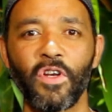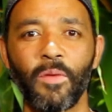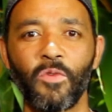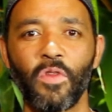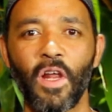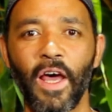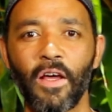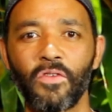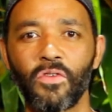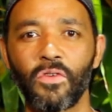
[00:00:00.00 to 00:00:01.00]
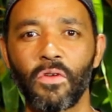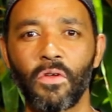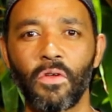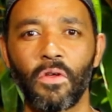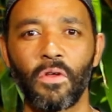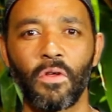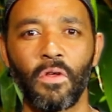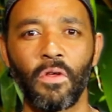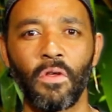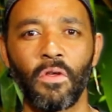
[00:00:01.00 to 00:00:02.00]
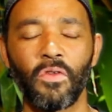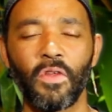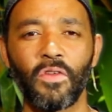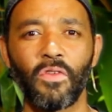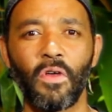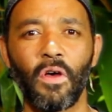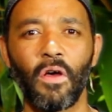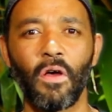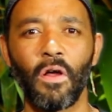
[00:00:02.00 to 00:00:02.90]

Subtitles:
point in between the legs. So that's the